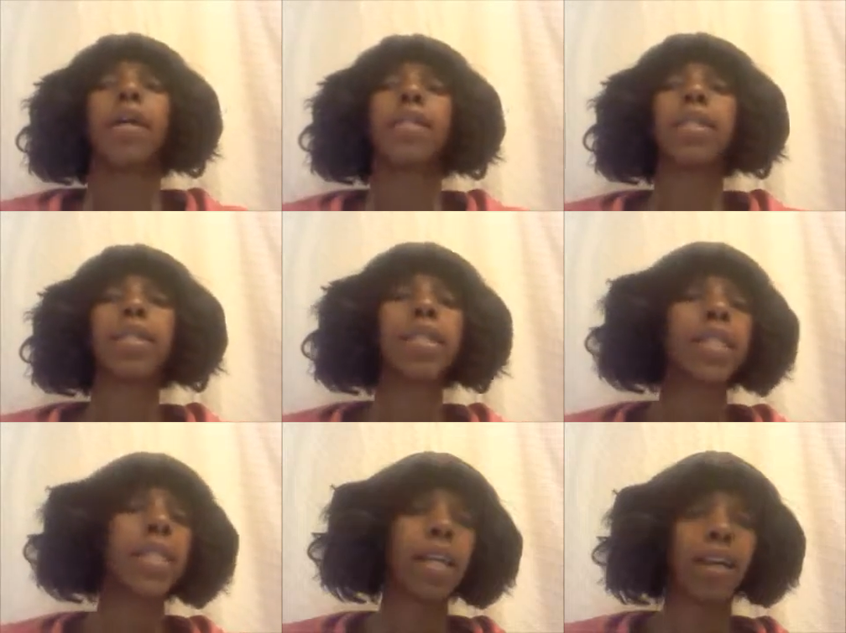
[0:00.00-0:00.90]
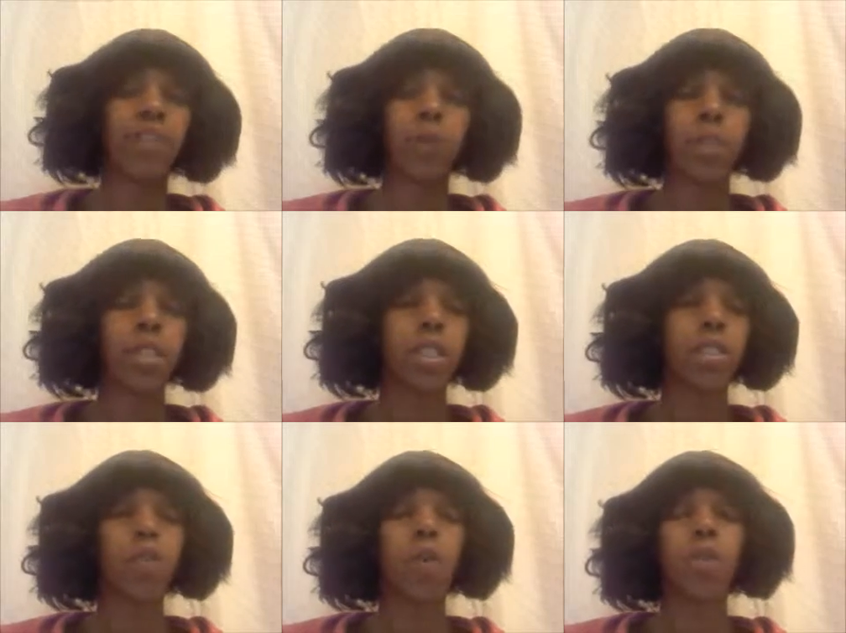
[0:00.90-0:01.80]
CCDF, which is
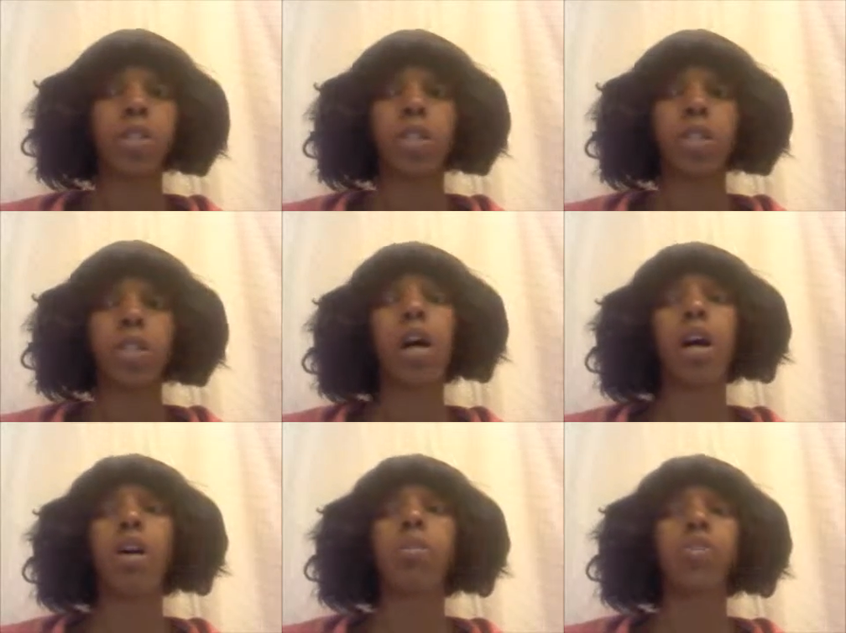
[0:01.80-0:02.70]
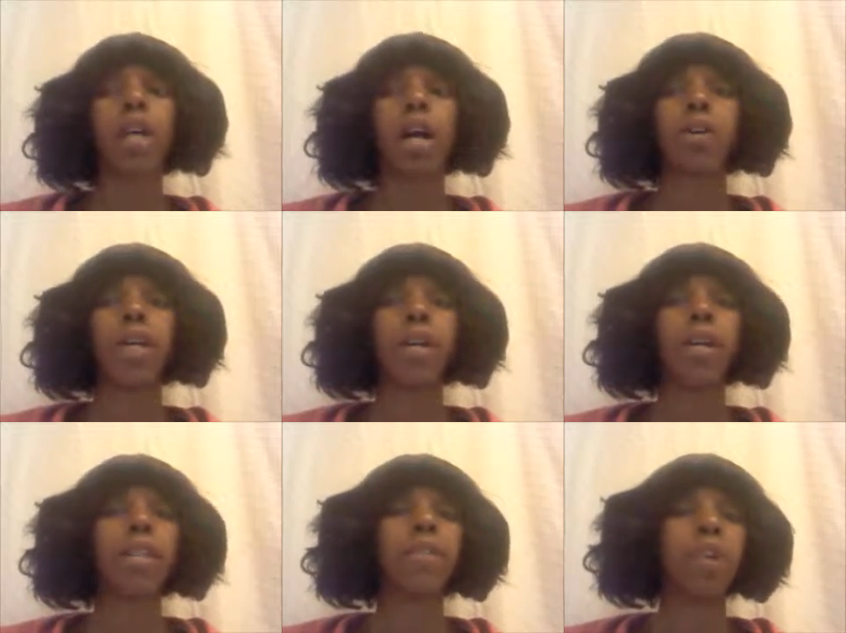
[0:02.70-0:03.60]
originally called Child Care
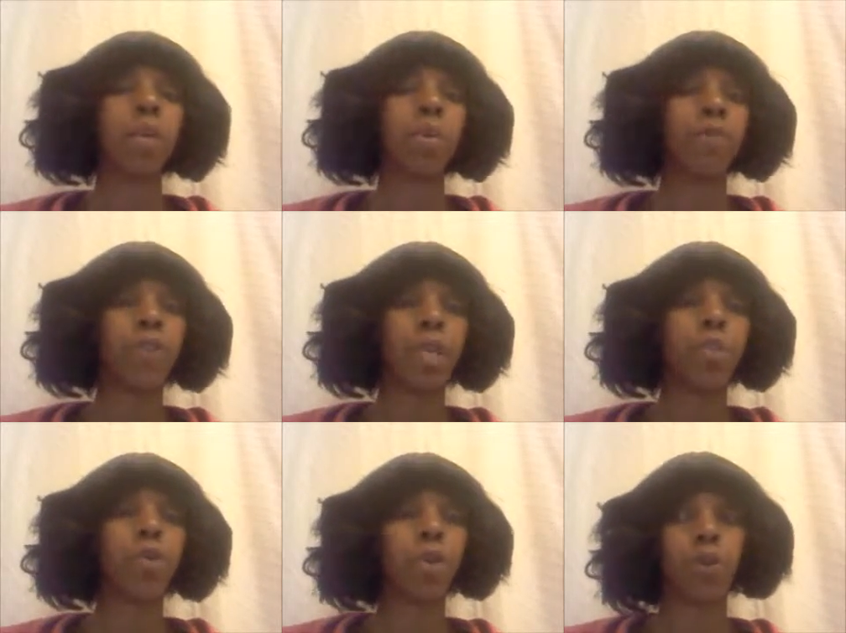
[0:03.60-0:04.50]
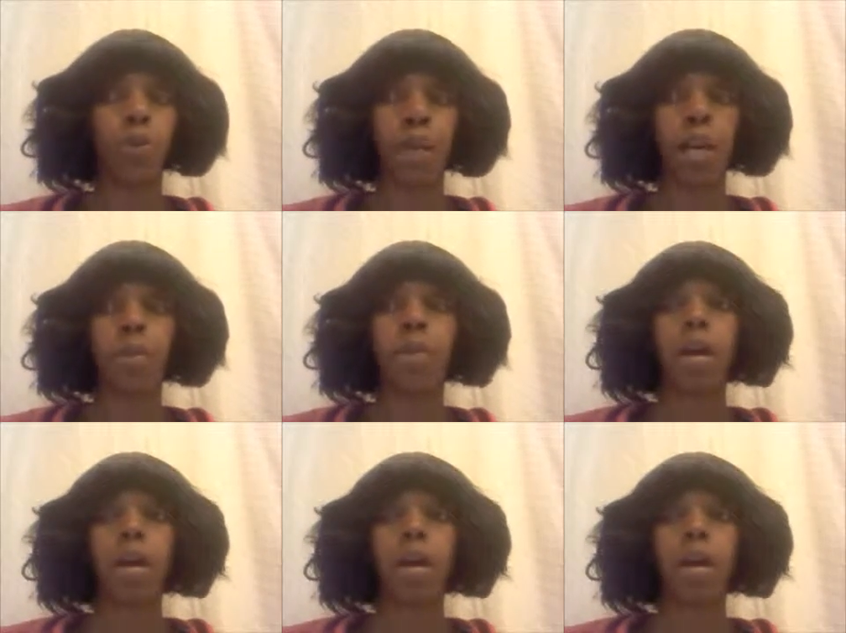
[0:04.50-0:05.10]
and Development Fund Program,